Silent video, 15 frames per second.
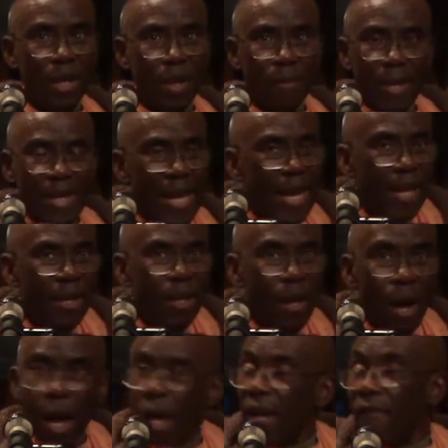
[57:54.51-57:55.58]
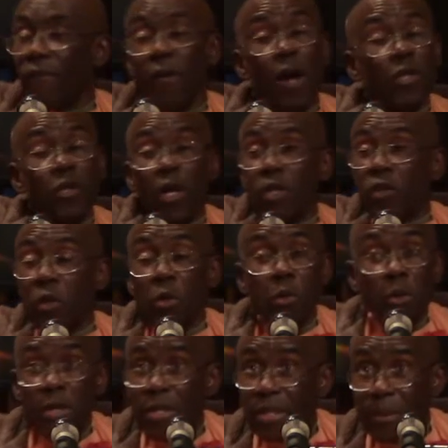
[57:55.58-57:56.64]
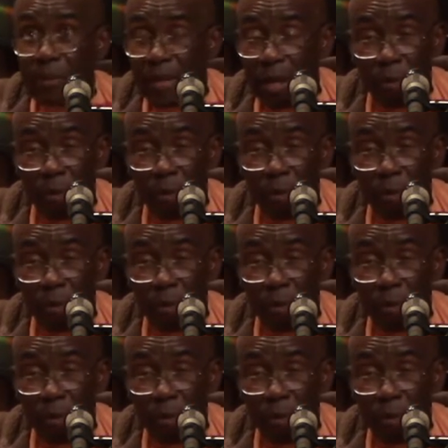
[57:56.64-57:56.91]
But then, all of us also will disappear